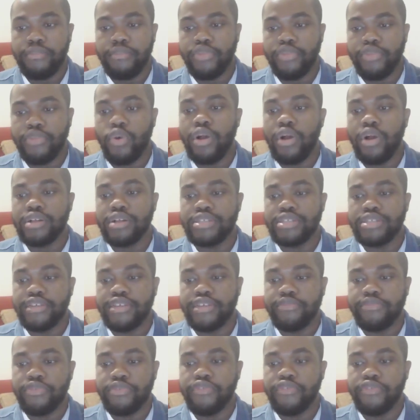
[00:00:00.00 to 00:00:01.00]
quality
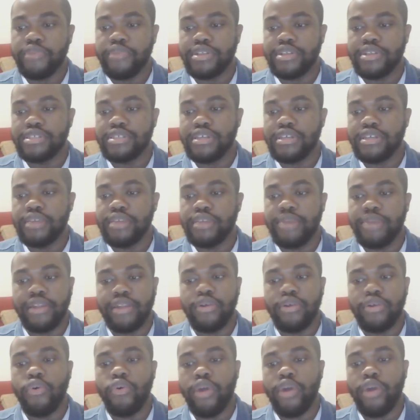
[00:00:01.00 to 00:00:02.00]
improvement team at
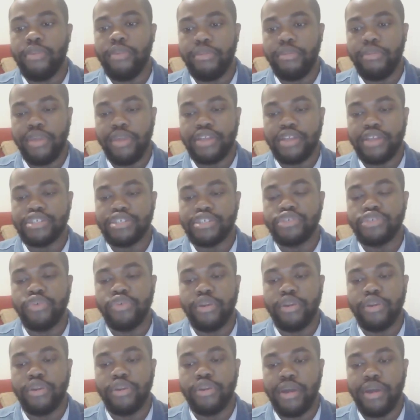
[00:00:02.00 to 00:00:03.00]
OMMH
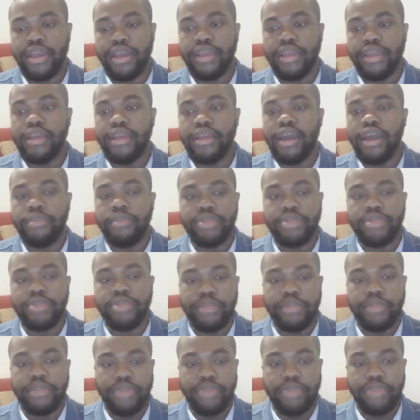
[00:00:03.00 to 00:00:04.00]
during my
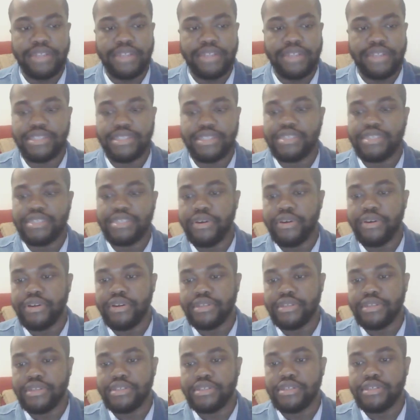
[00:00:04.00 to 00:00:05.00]
applied practice
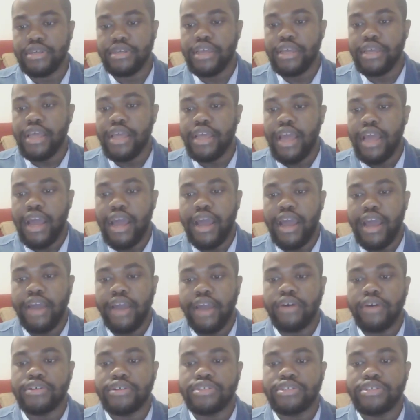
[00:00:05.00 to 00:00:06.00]
experience. I
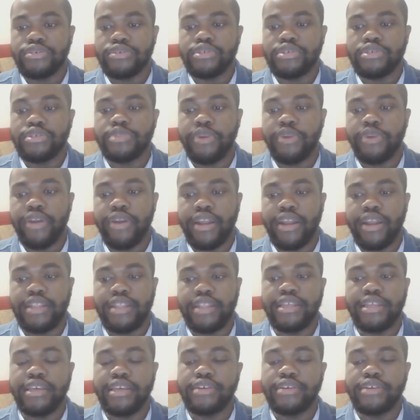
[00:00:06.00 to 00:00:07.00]
also spearheaded
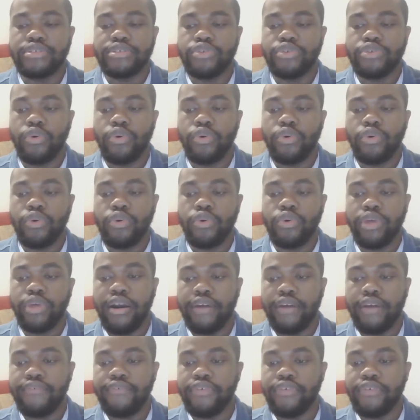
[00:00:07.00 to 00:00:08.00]
the Heal Tool
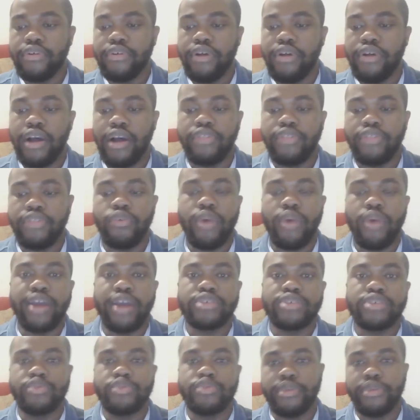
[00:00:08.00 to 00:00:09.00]
kickoff on the
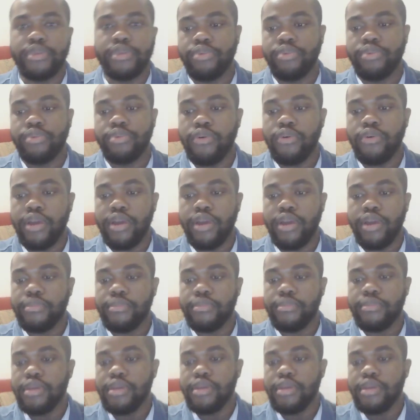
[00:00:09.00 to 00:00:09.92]
Wise Woman program.